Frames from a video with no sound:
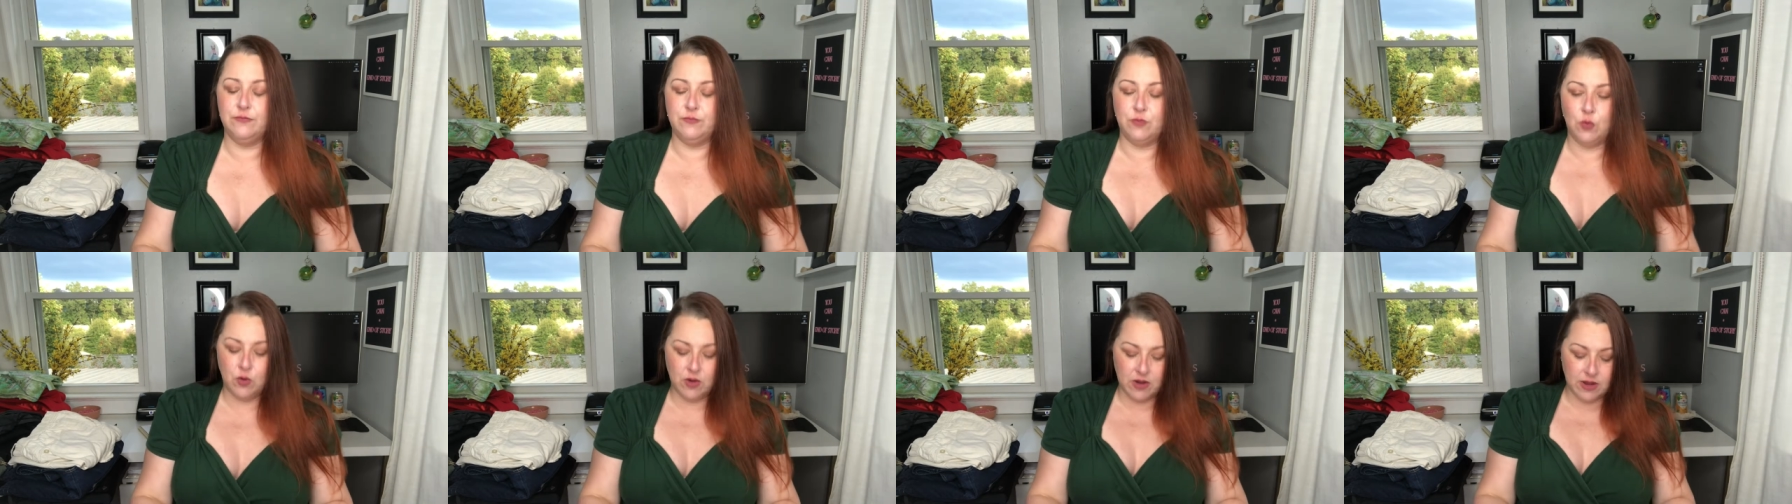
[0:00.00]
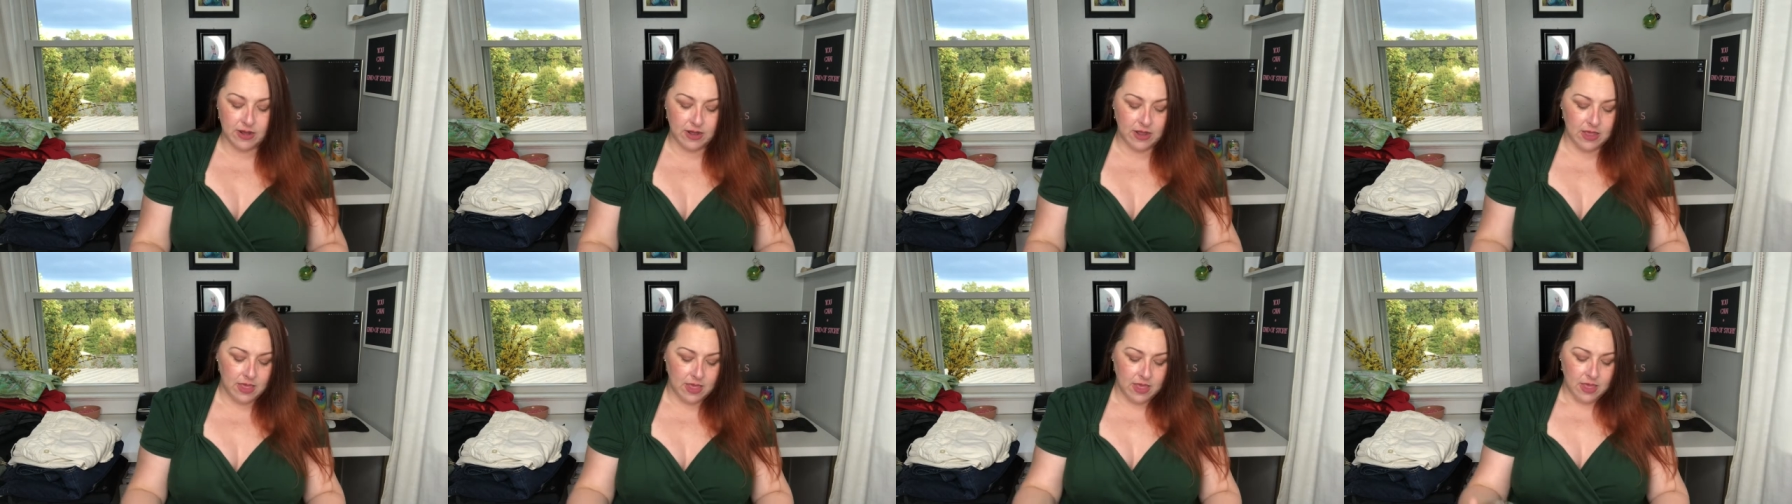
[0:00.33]
for
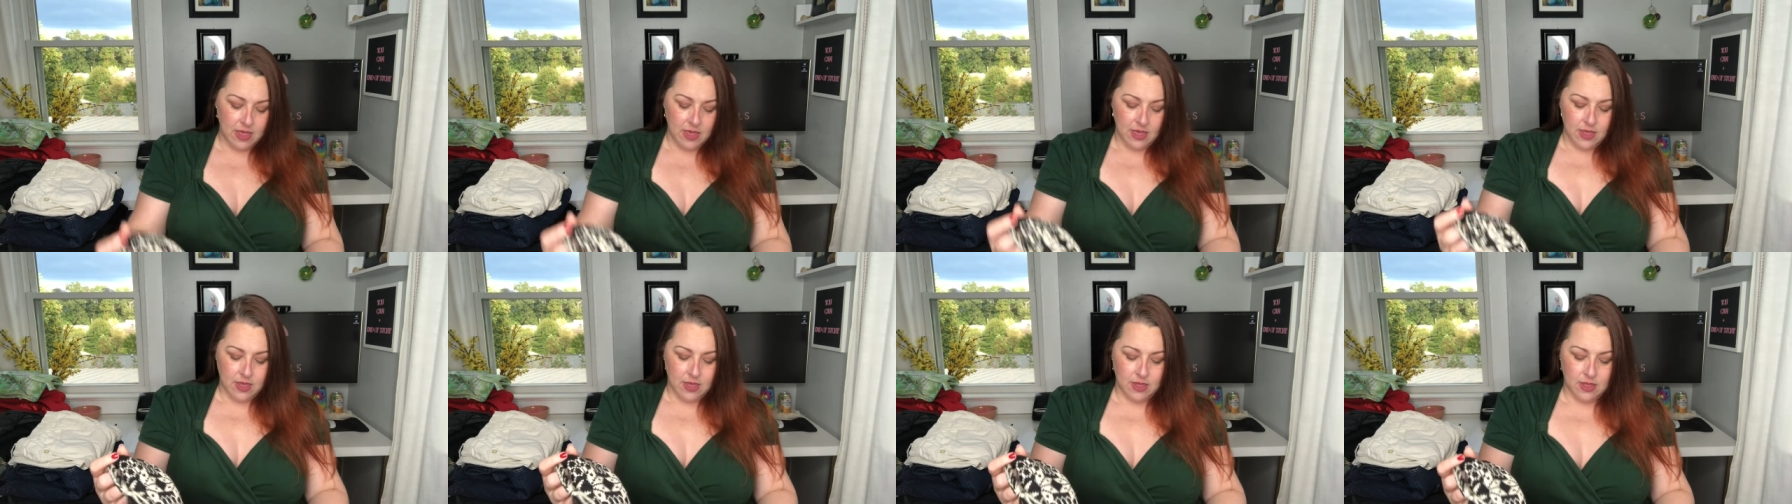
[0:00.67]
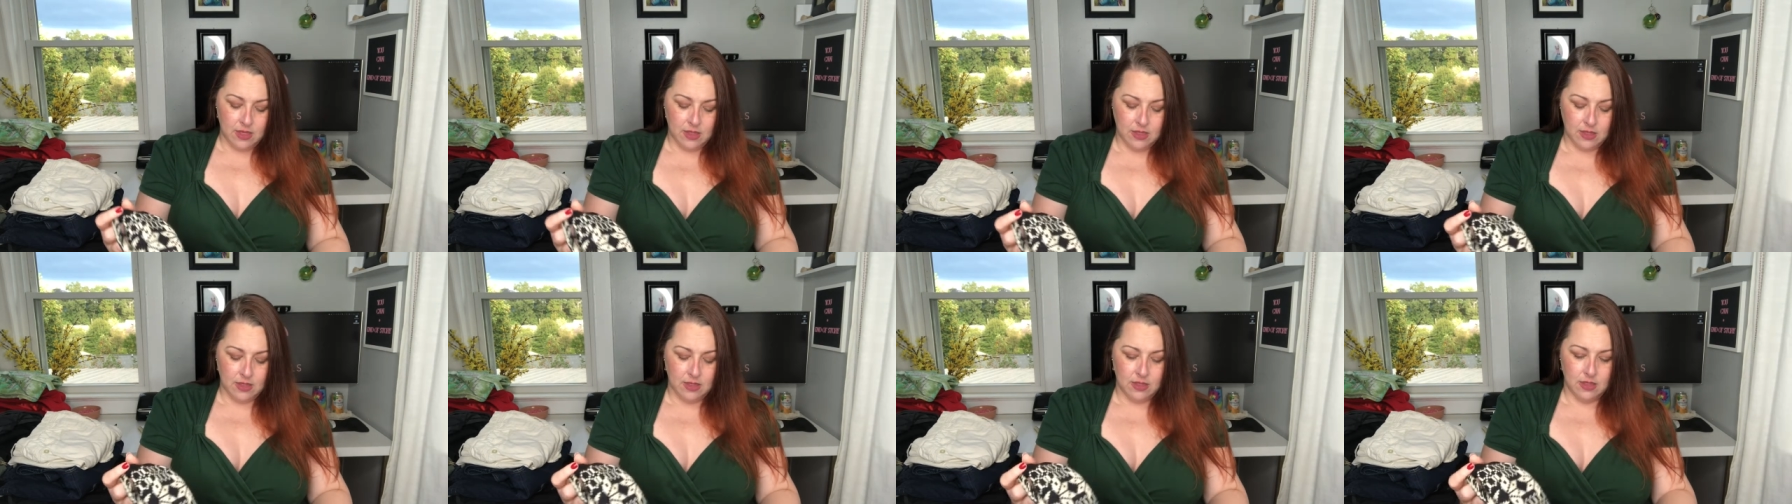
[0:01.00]
it.
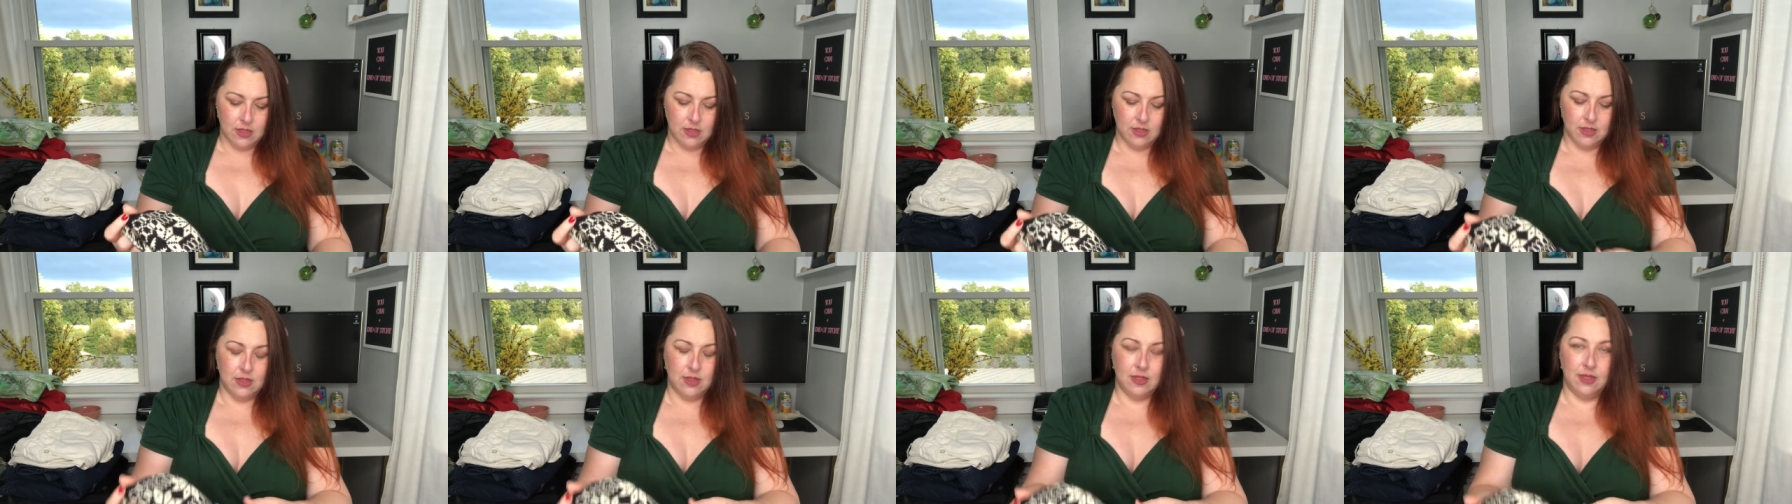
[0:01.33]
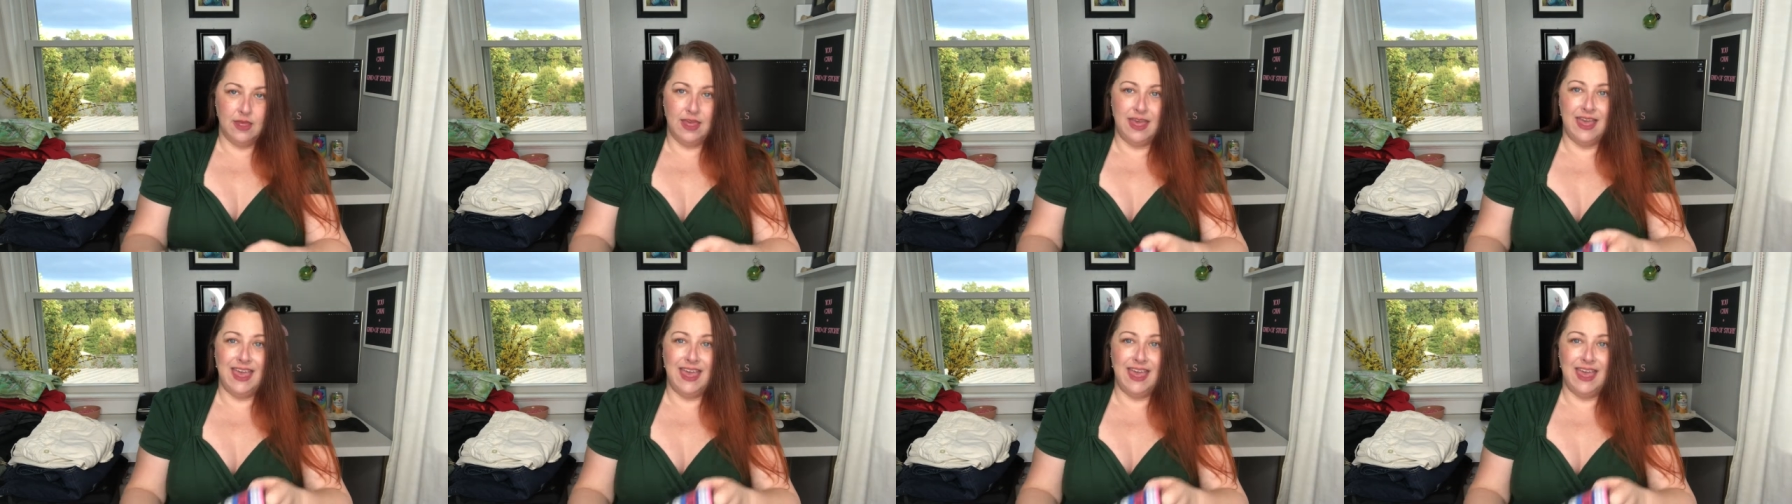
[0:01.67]
I